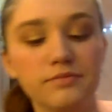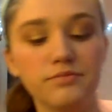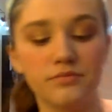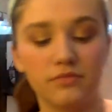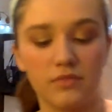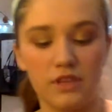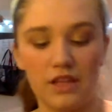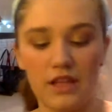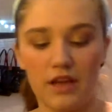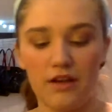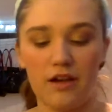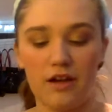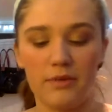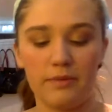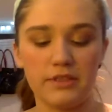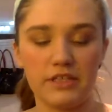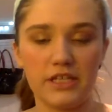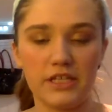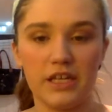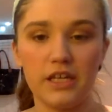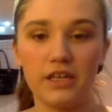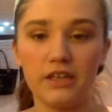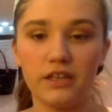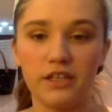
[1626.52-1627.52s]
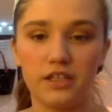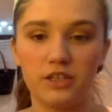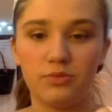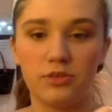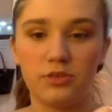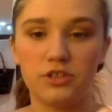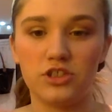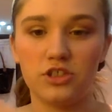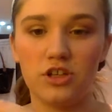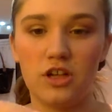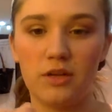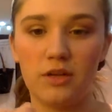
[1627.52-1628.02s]
Now, I've been taking this
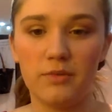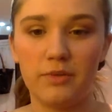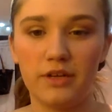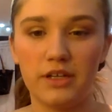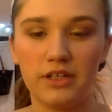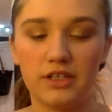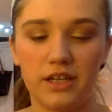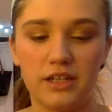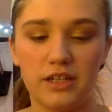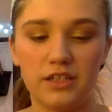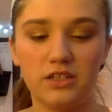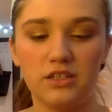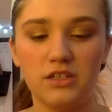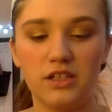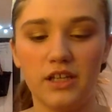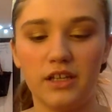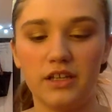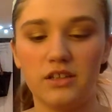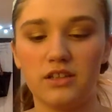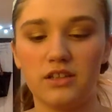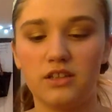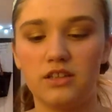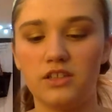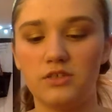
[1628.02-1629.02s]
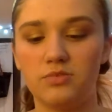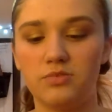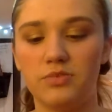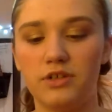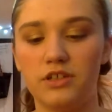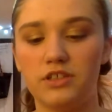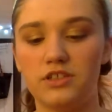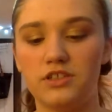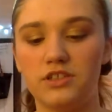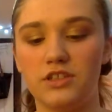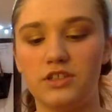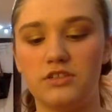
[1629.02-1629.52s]
brush a lot because I just like this
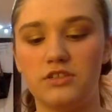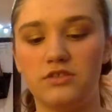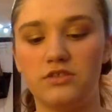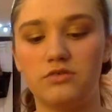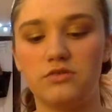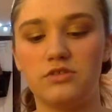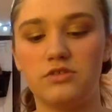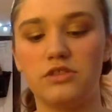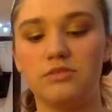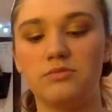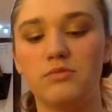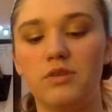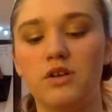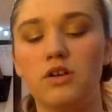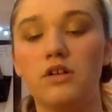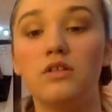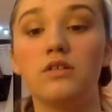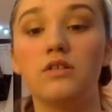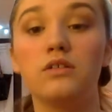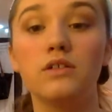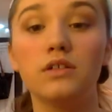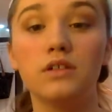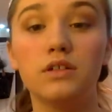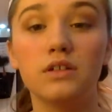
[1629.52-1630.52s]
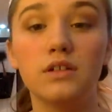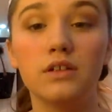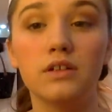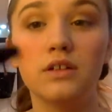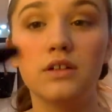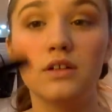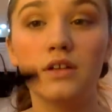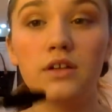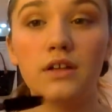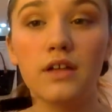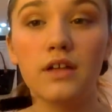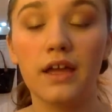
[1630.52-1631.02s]
brush. It's small,
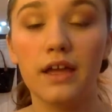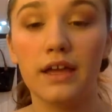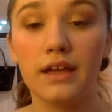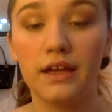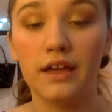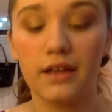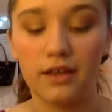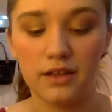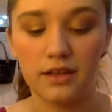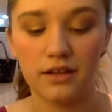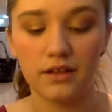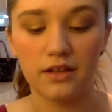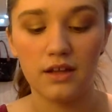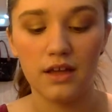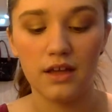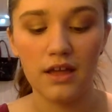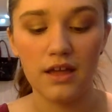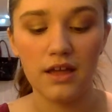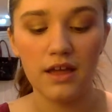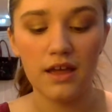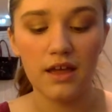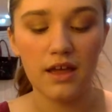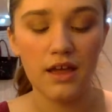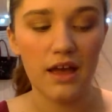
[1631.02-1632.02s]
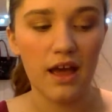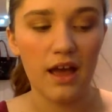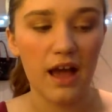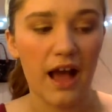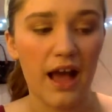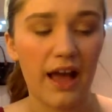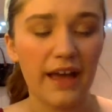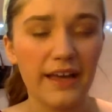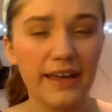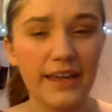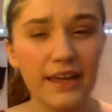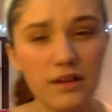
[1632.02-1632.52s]
and
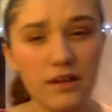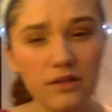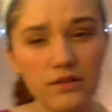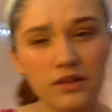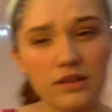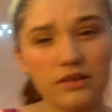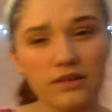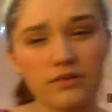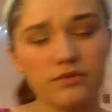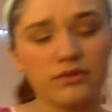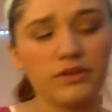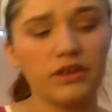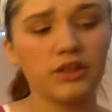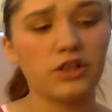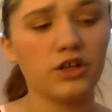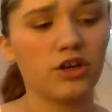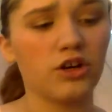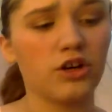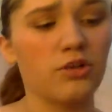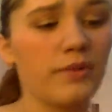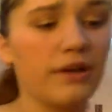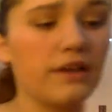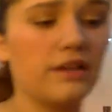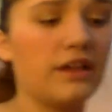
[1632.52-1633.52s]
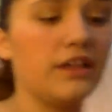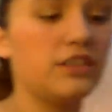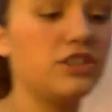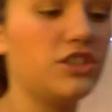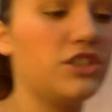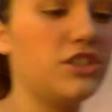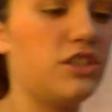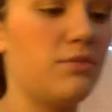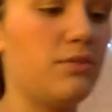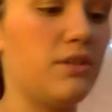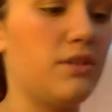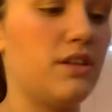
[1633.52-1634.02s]
I can't really curl my
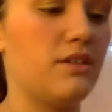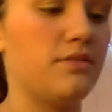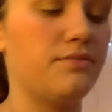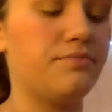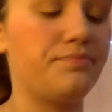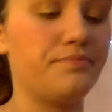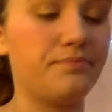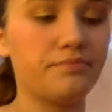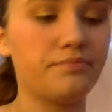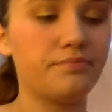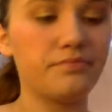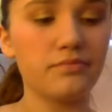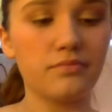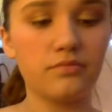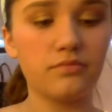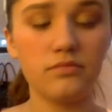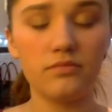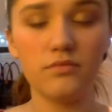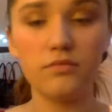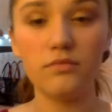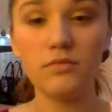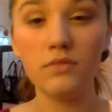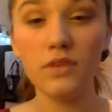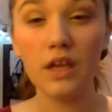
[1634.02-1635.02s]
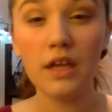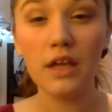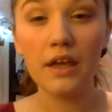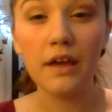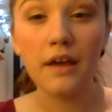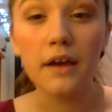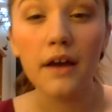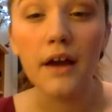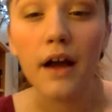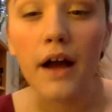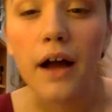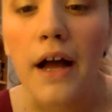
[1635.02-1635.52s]
lashes. I mean,
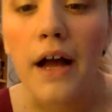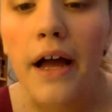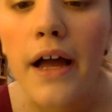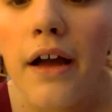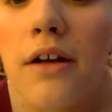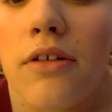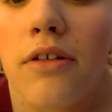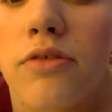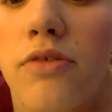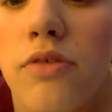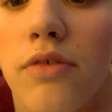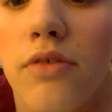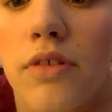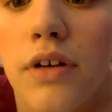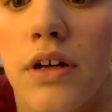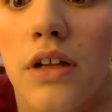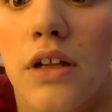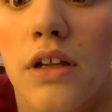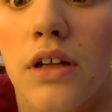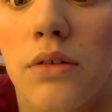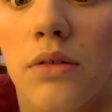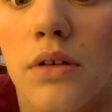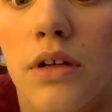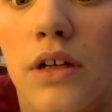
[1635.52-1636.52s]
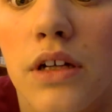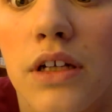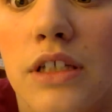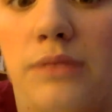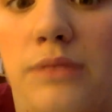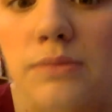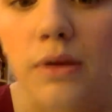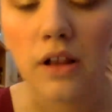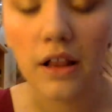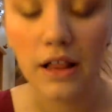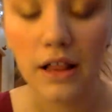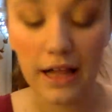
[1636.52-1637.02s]
I have really, really
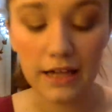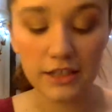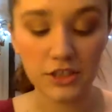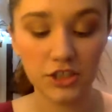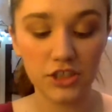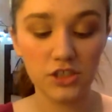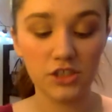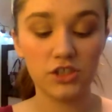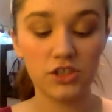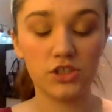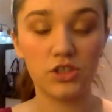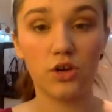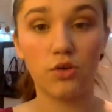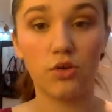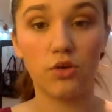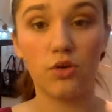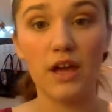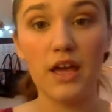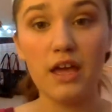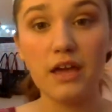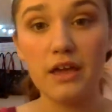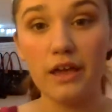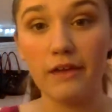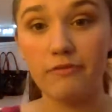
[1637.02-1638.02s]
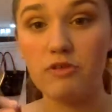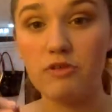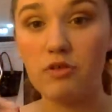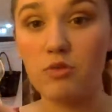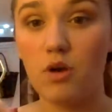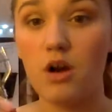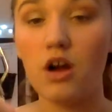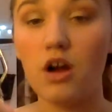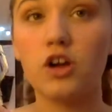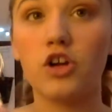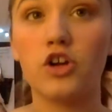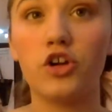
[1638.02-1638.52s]
small lashes, so if you
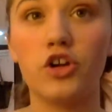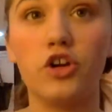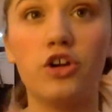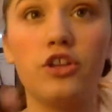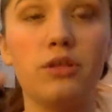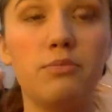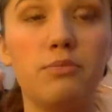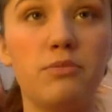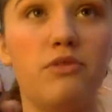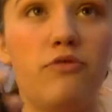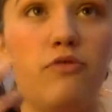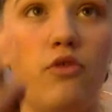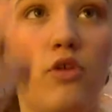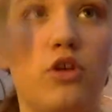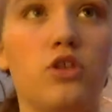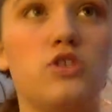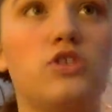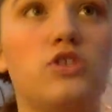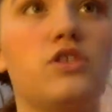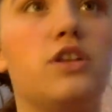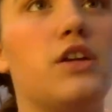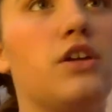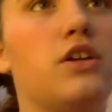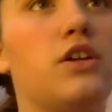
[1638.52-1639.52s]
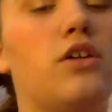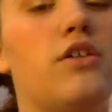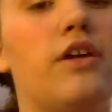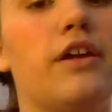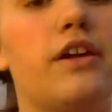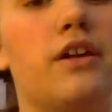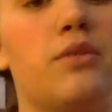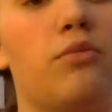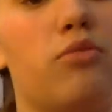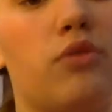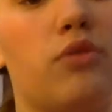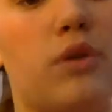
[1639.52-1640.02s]
want, curl them before so that you don't end
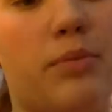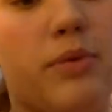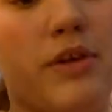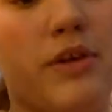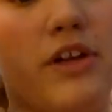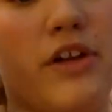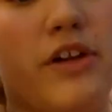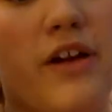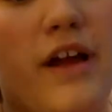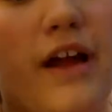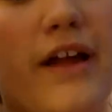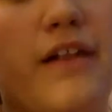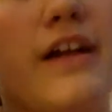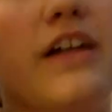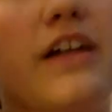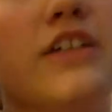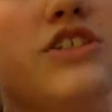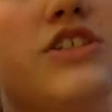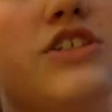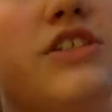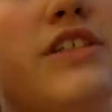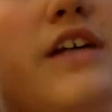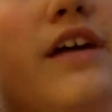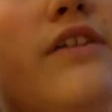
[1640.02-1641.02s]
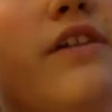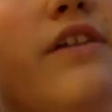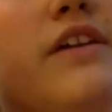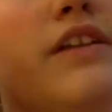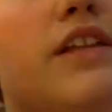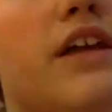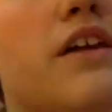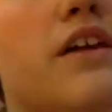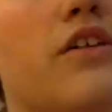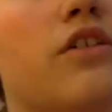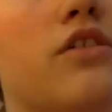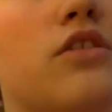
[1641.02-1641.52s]
up ripping your eyelashes out like
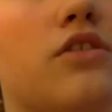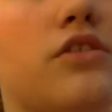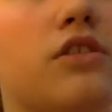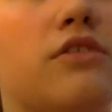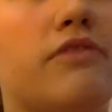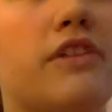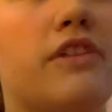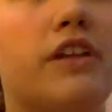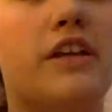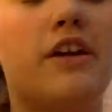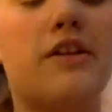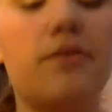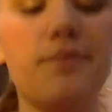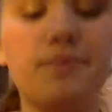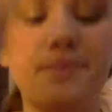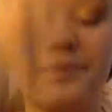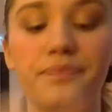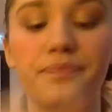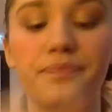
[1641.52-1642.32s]
that girl in the video.